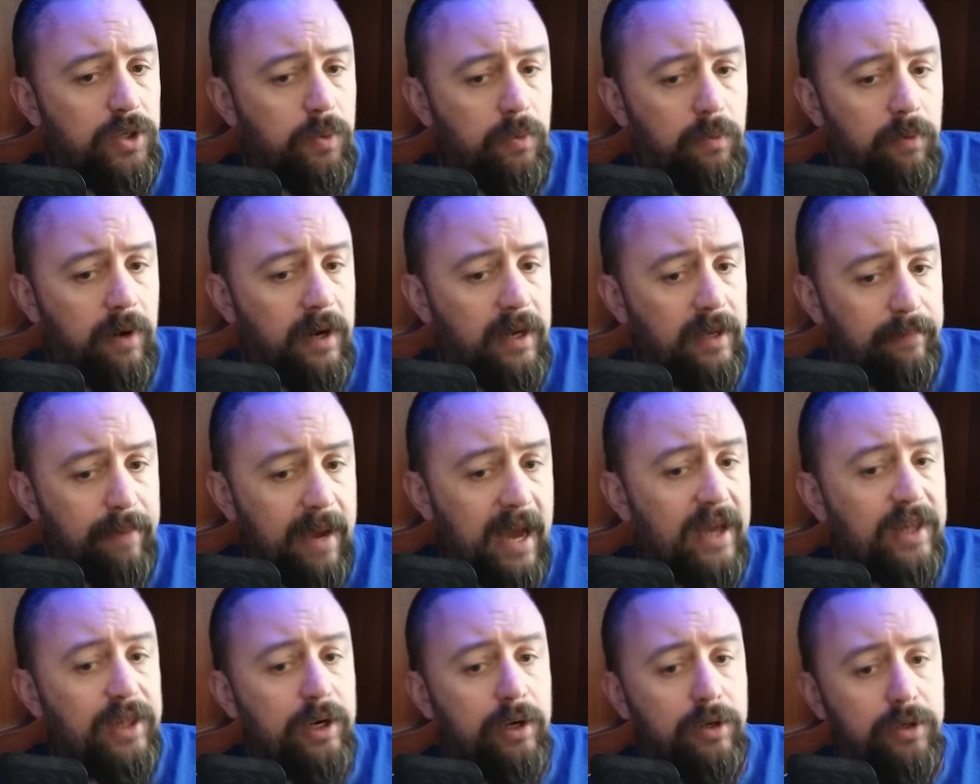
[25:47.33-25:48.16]
were running
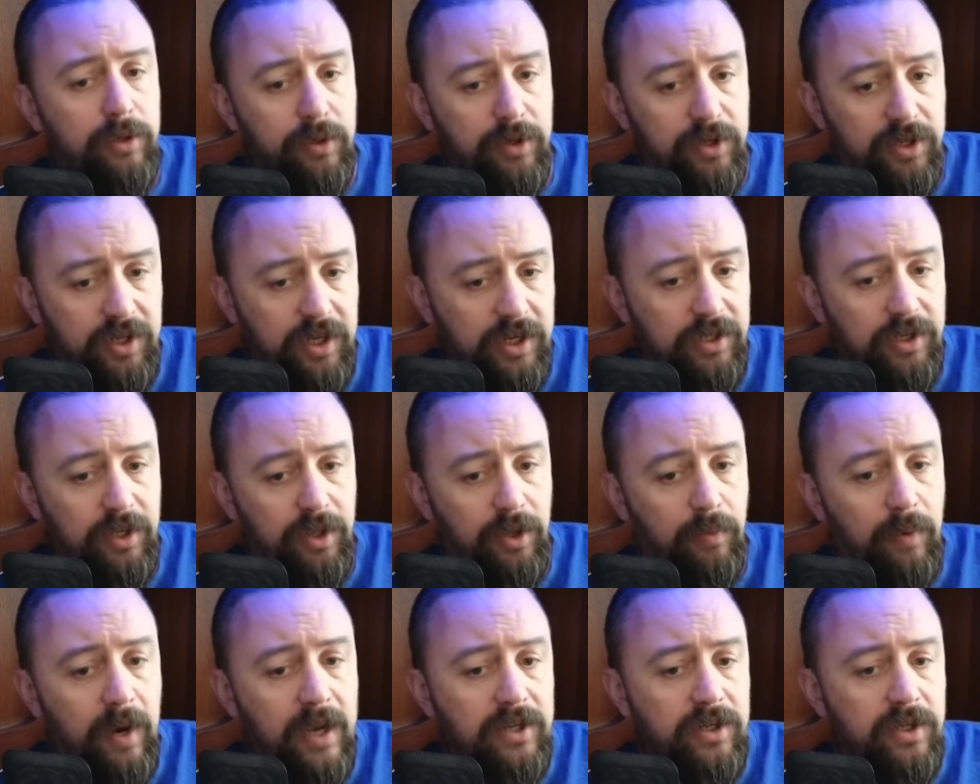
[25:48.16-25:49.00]
back there to assist in
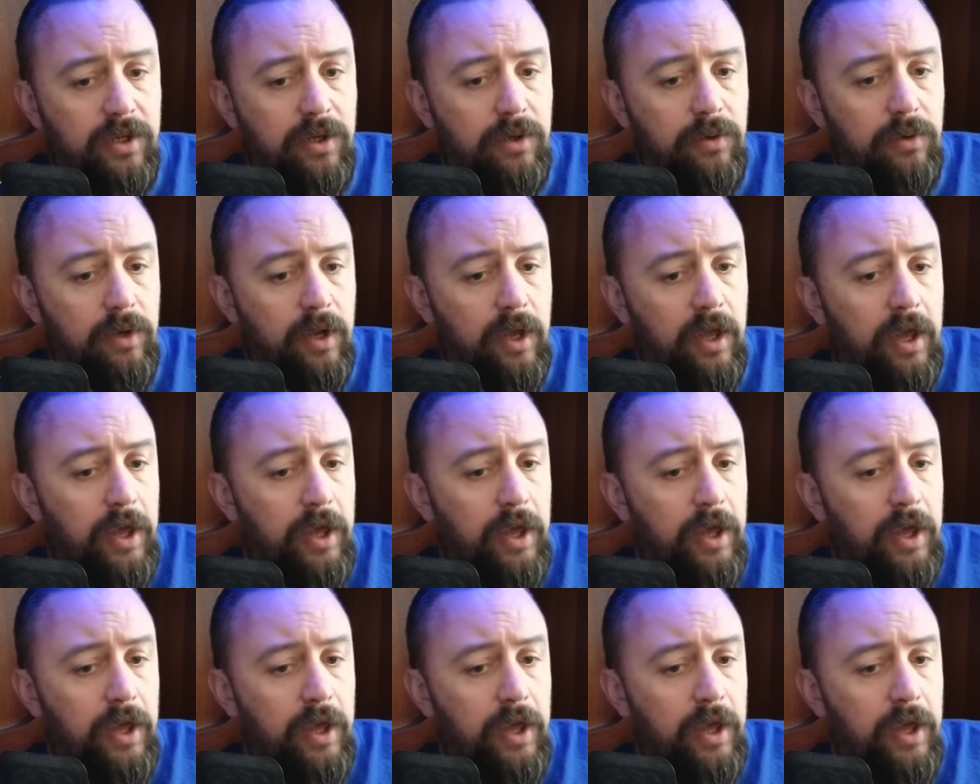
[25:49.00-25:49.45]
the rescue